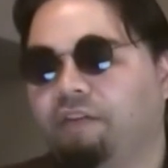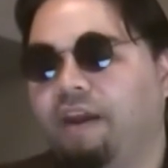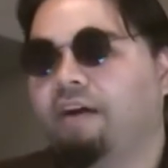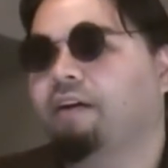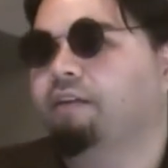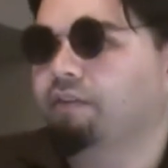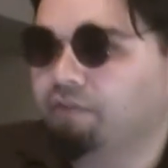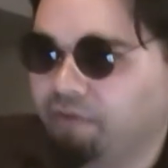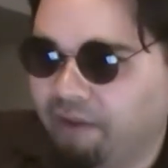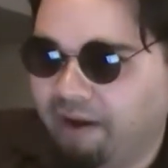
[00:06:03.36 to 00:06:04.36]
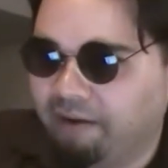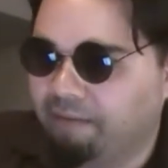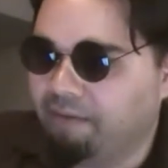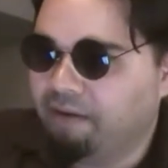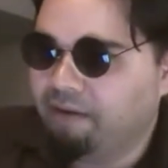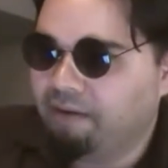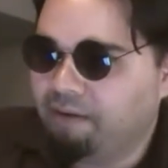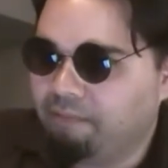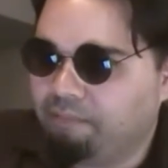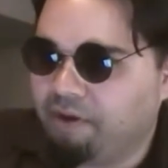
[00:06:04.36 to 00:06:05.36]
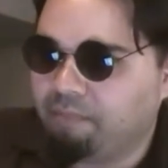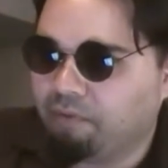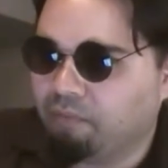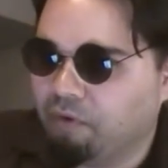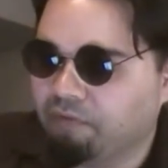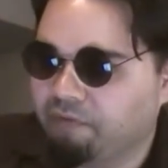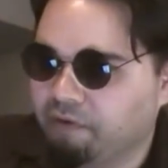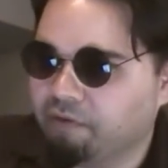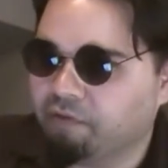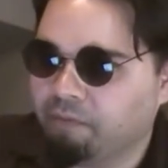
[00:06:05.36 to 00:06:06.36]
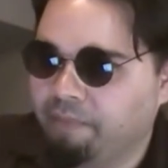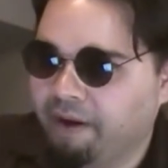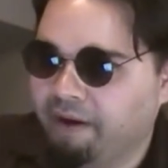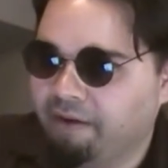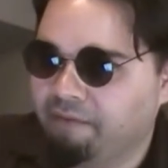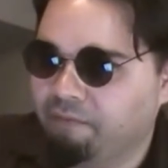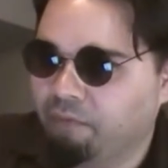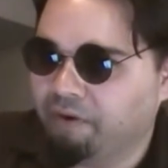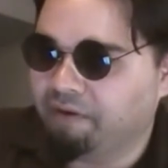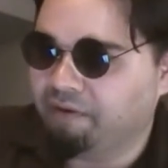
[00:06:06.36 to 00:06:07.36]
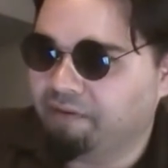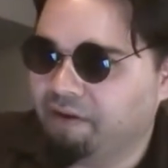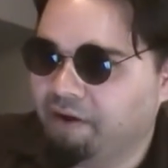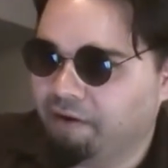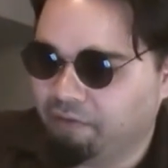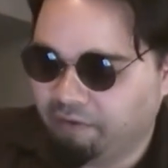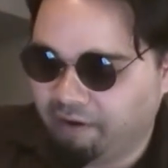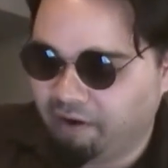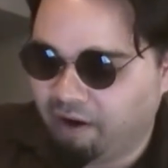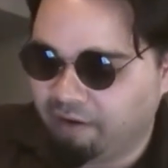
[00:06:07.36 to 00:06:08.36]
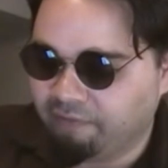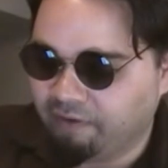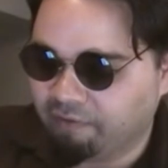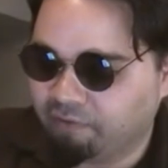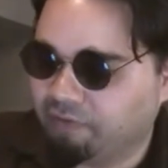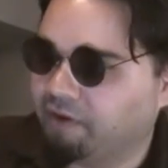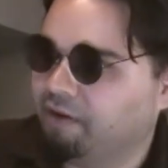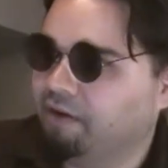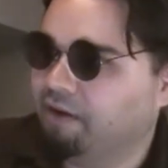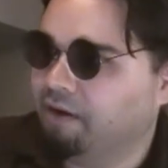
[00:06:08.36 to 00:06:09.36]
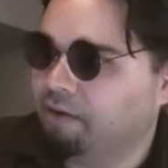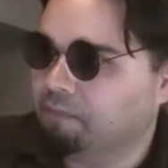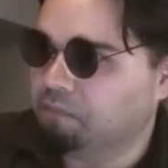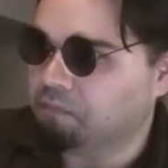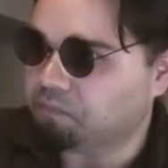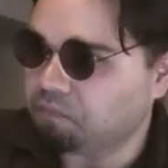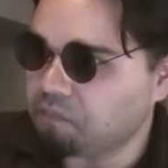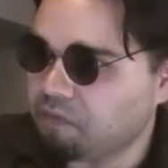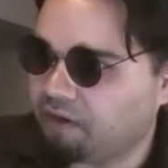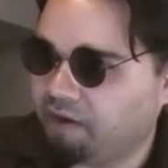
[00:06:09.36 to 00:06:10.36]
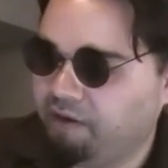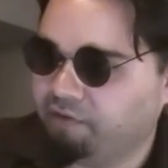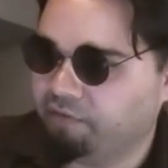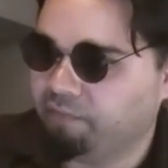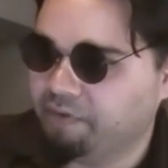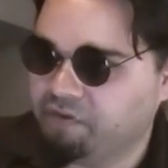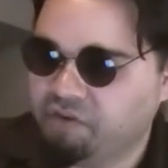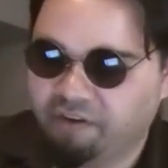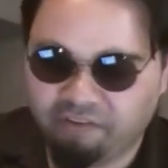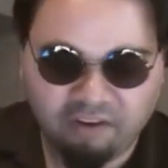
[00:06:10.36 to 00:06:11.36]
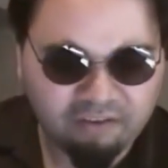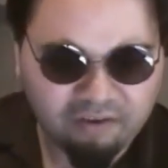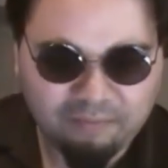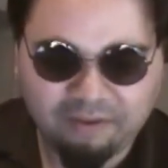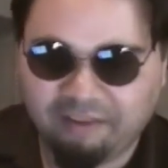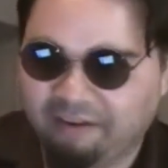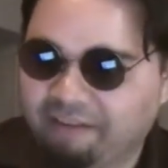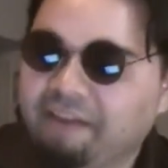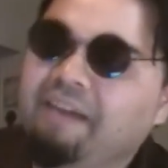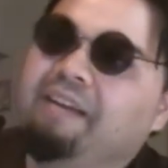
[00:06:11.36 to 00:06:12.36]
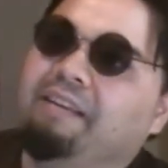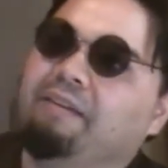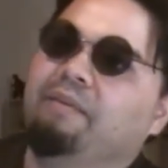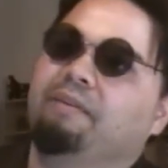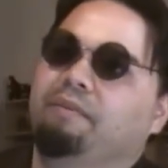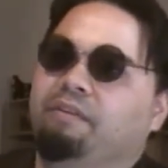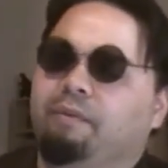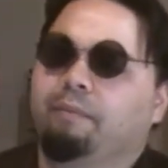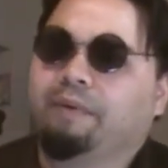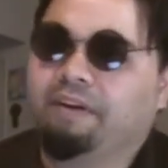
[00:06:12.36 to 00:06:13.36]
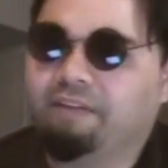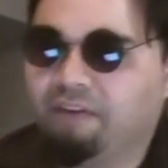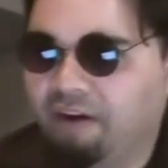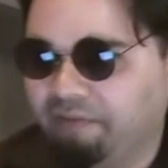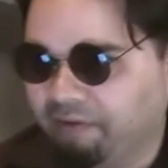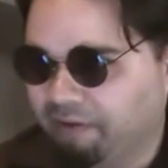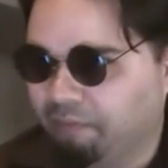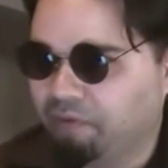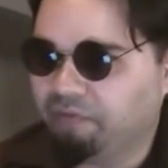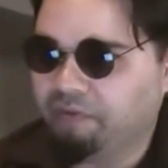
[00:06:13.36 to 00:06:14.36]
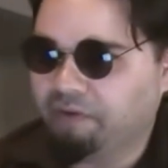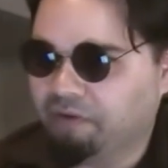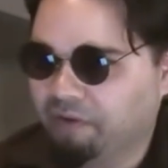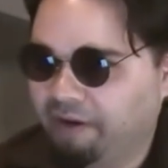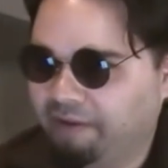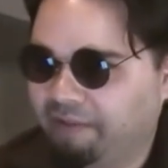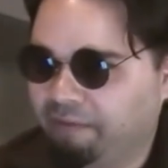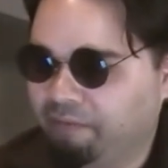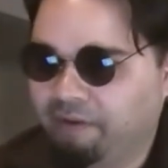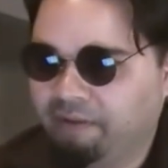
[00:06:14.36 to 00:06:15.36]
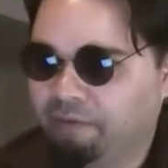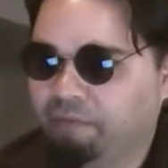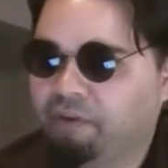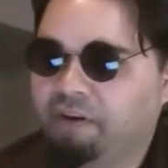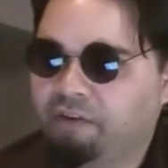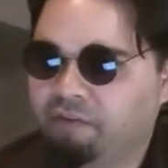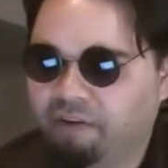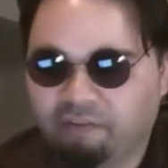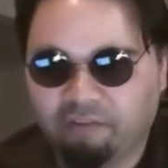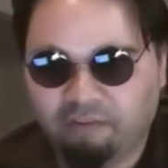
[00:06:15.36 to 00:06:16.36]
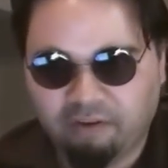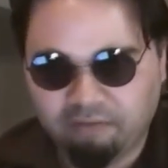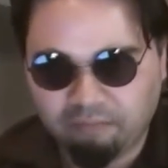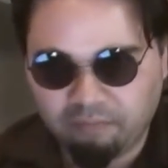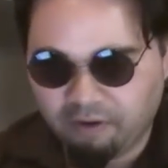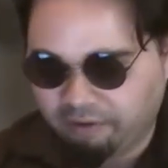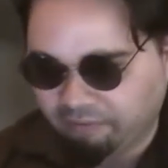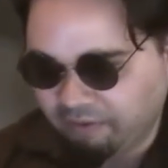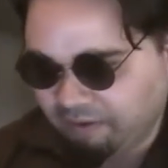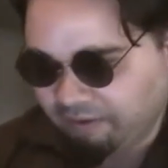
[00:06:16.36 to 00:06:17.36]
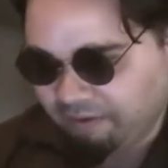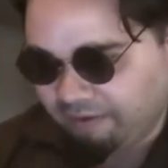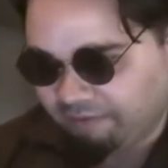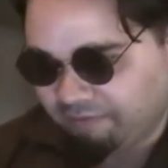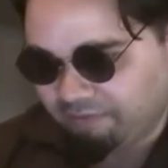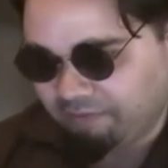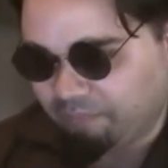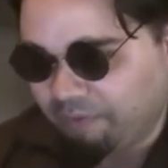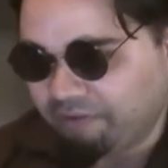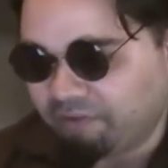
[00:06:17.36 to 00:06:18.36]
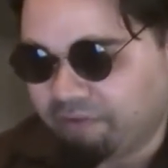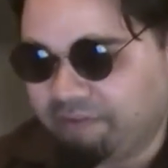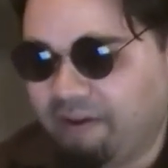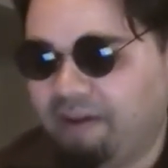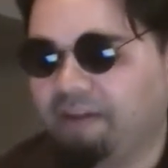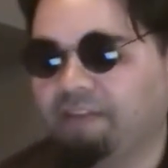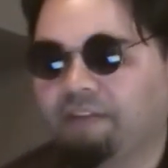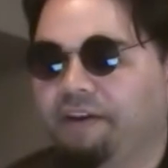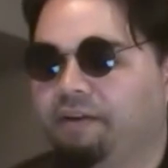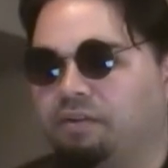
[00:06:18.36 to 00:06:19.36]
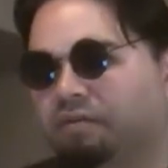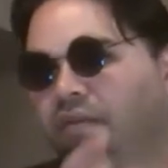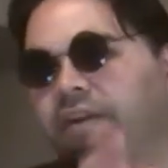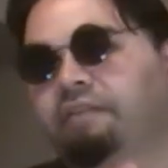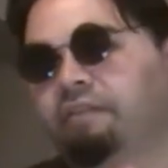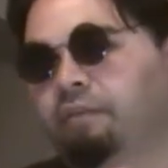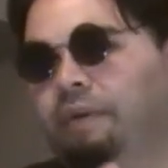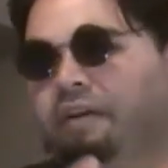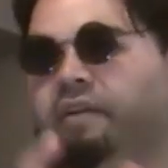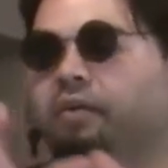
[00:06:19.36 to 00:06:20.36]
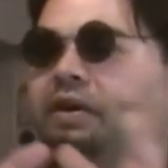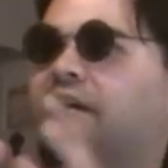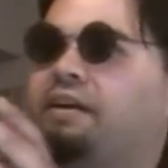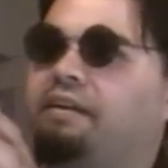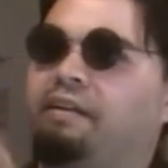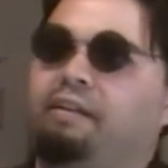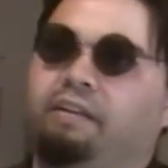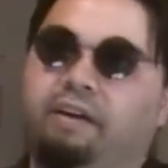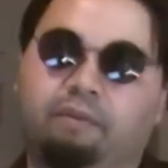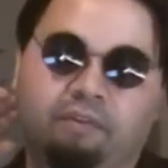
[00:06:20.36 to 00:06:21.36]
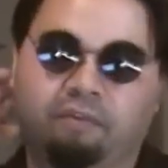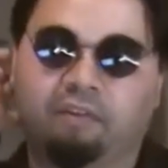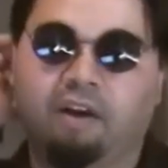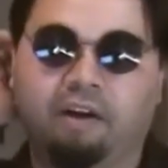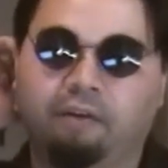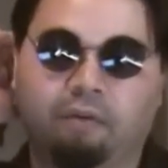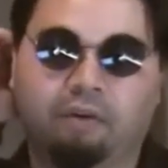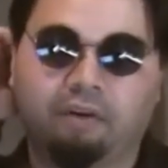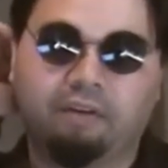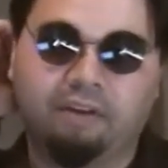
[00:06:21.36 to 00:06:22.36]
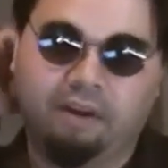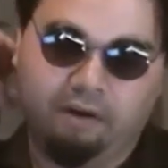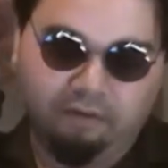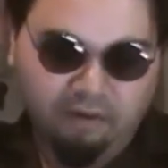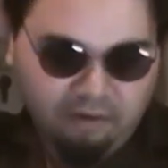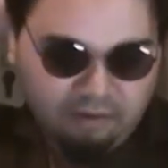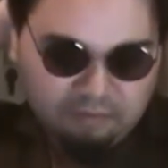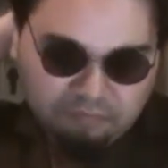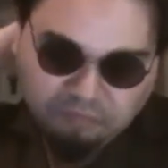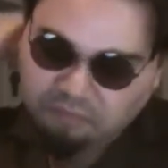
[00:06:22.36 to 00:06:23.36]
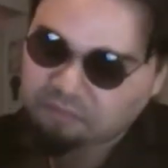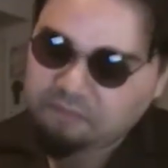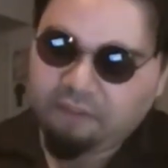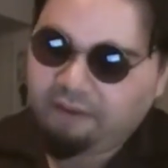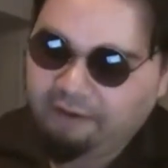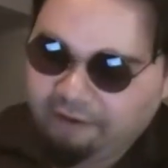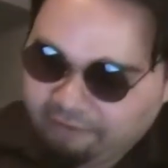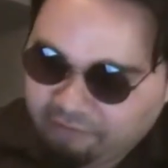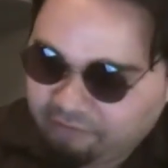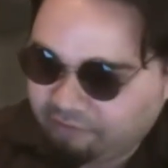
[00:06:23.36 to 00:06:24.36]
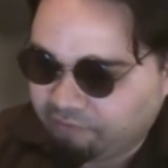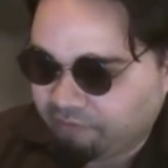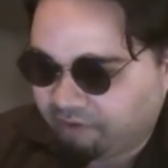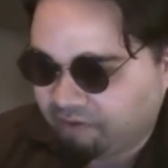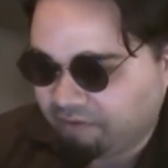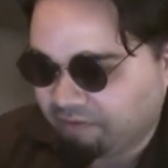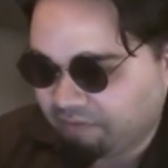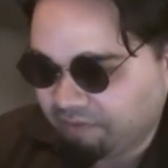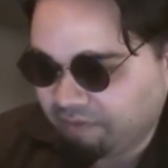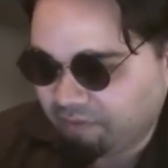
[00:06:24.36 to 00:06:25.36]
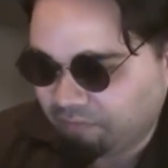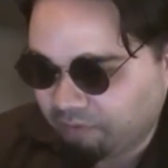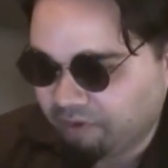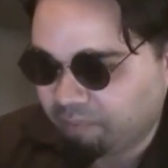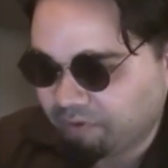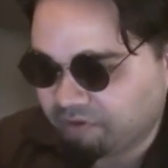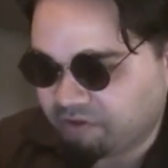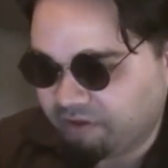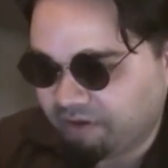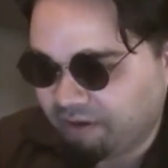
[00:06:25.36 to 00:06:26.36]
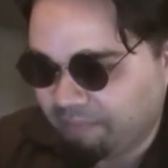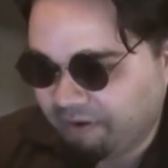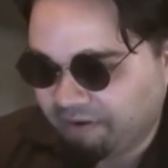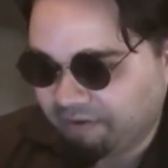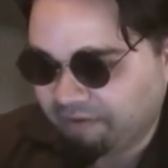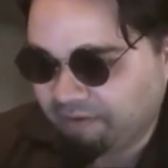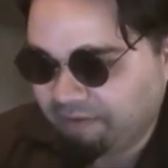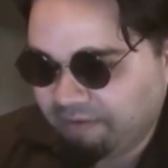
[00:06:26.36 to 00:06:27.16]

his character so that people won't feel so bad when, you know, an obvious fucking case of misjustice, you know what I mean? Like, it, like when Zimmerman gets off, like, they won't feel like that there was any injustice done, you know? It's basically taking the language of racism and cloaking it in the language of law and order, you know? And it's fucking really bullshit. I mean,